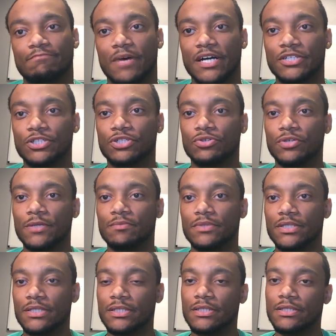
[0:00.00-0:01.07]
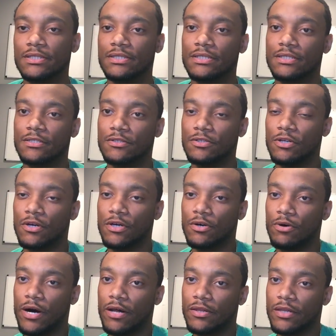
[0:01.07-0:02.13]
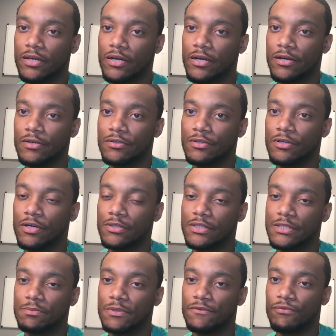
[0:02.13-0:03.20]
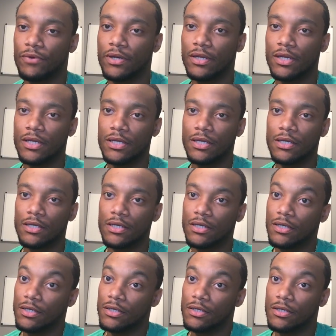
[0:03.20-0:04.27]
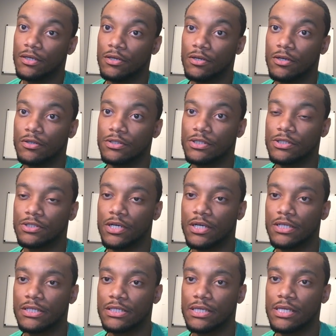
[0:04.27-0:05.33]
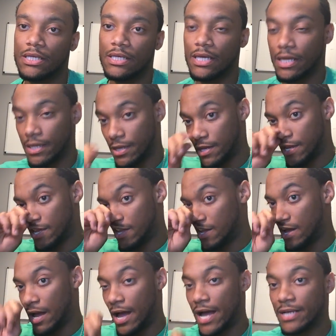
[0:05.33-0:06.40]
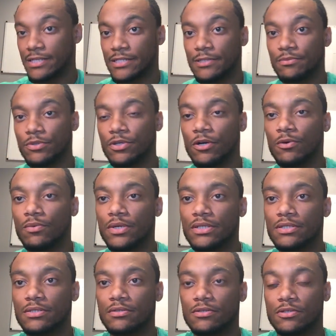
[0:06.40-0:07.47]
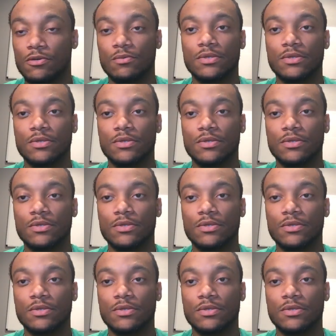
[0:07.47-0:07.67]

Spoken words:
script is, you know, I go out there and, you know, just be friendly, you know, just try to see I asked them, what's the